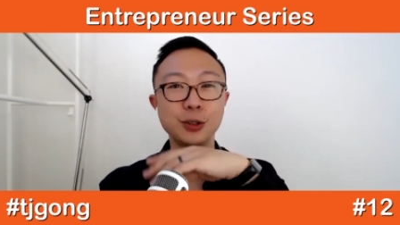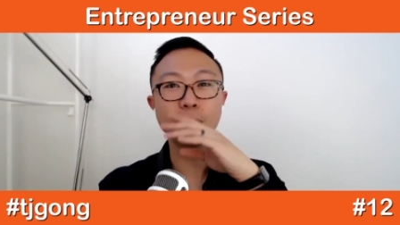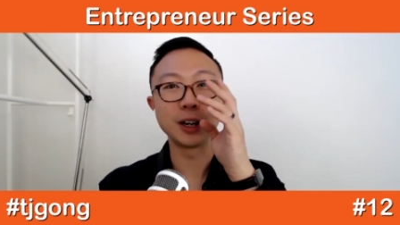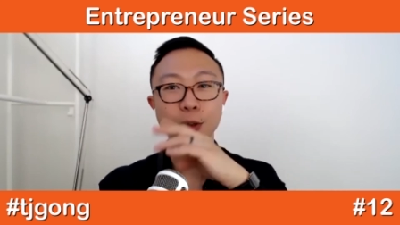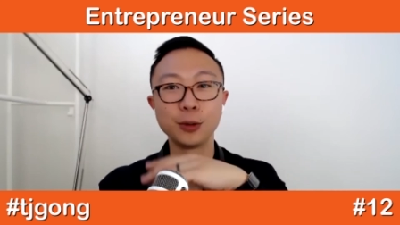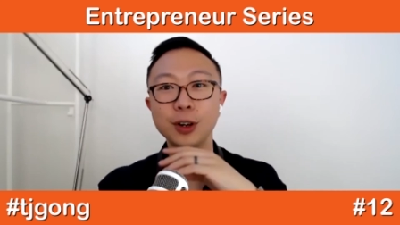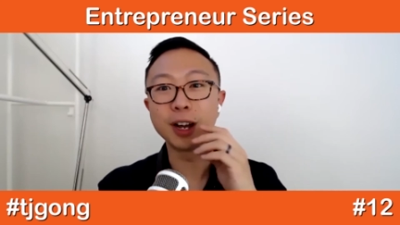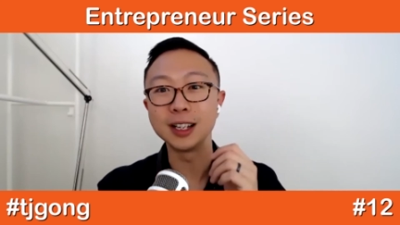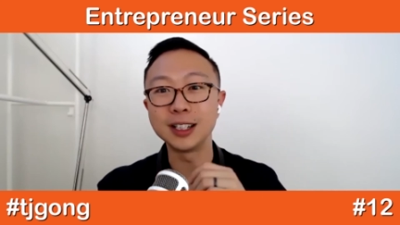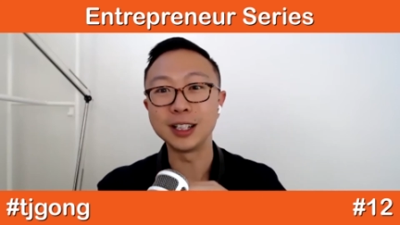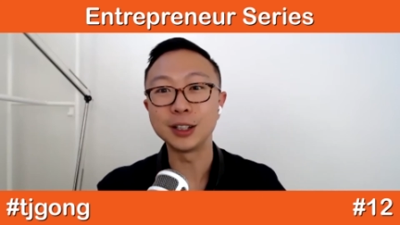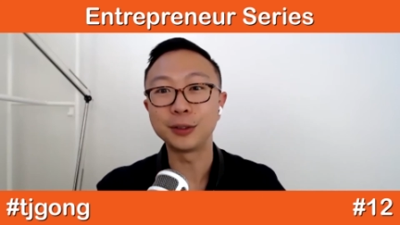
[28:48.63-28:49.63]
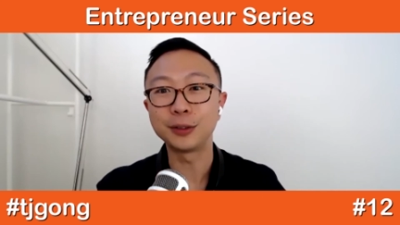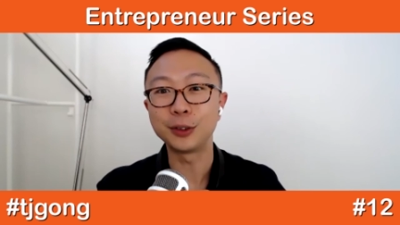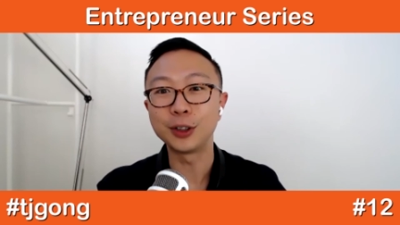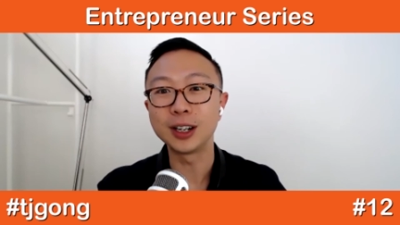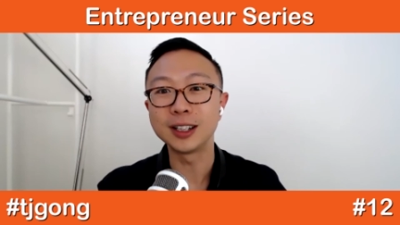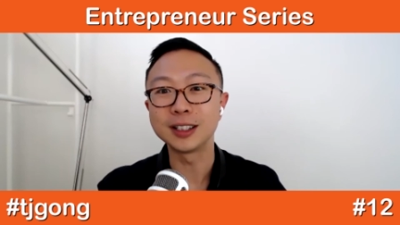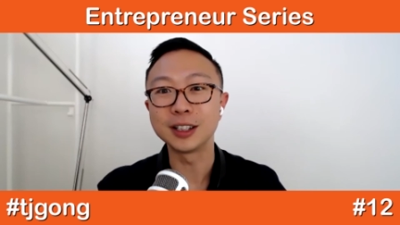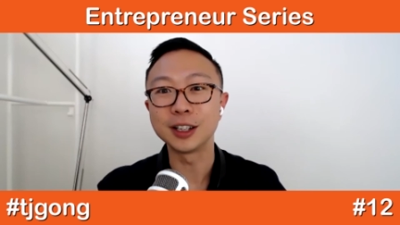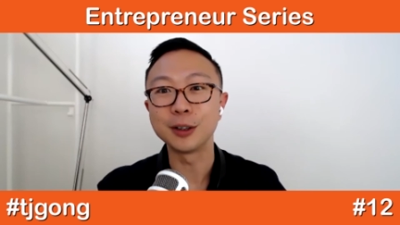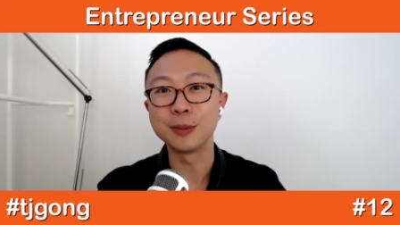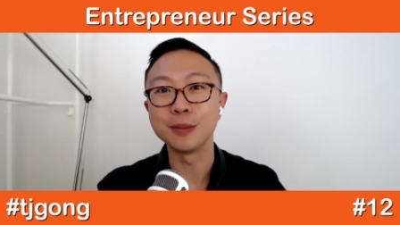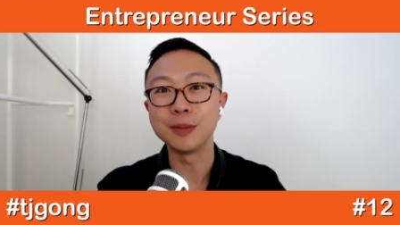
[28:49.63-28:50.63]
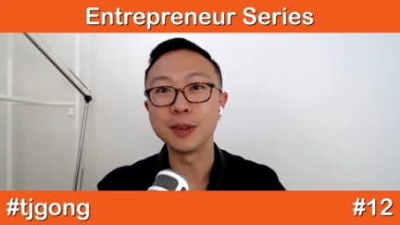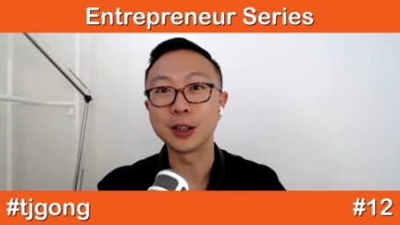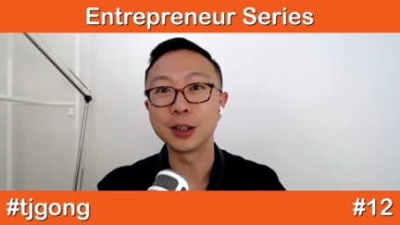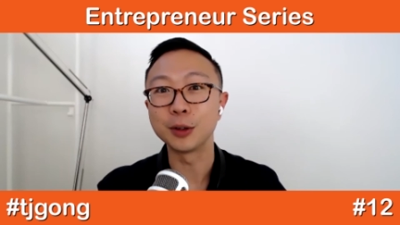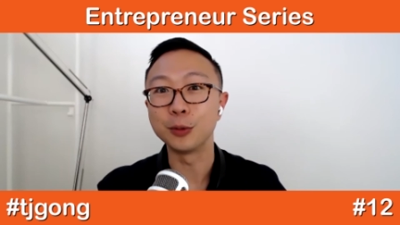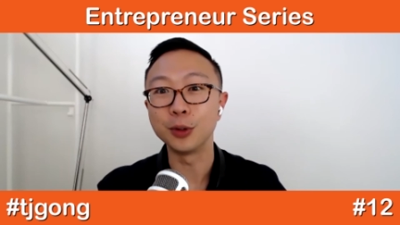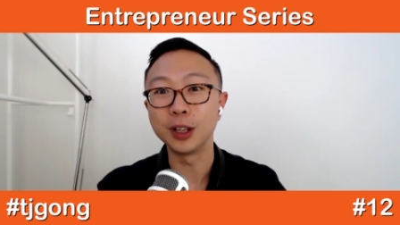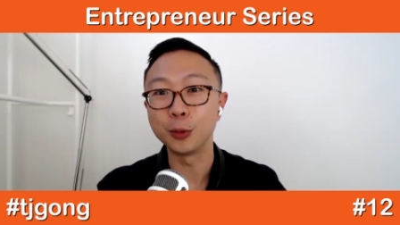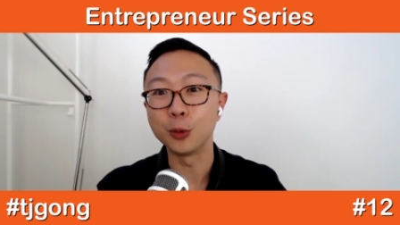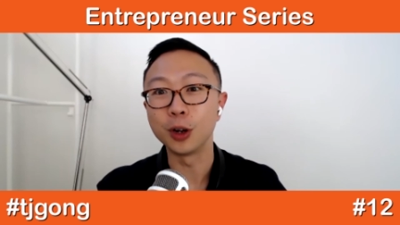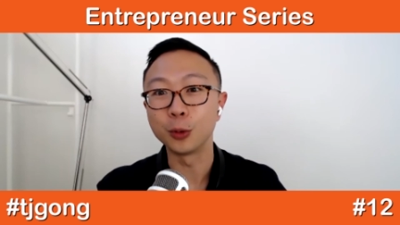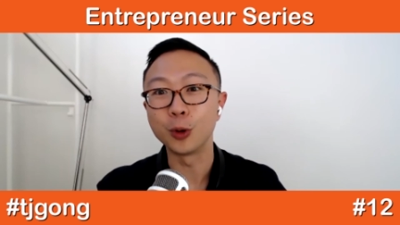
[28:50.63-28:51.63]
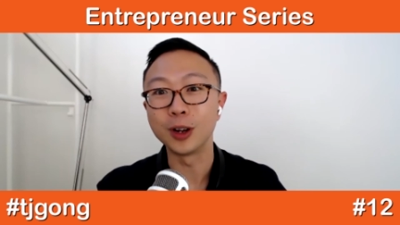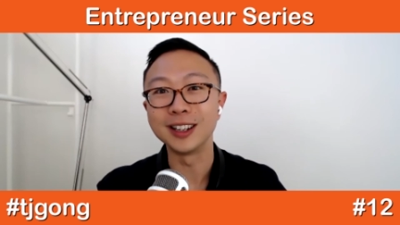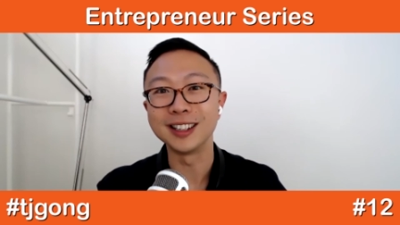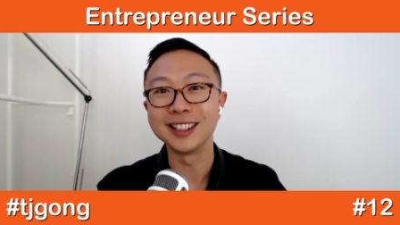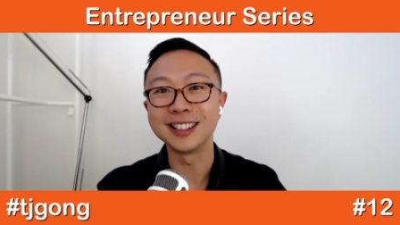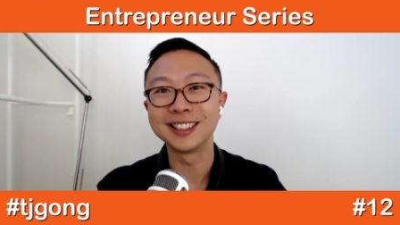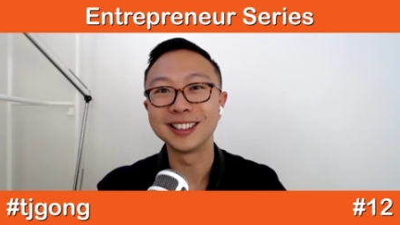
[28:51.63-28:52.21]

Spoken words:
right, a good idea for it. It could really work wonders.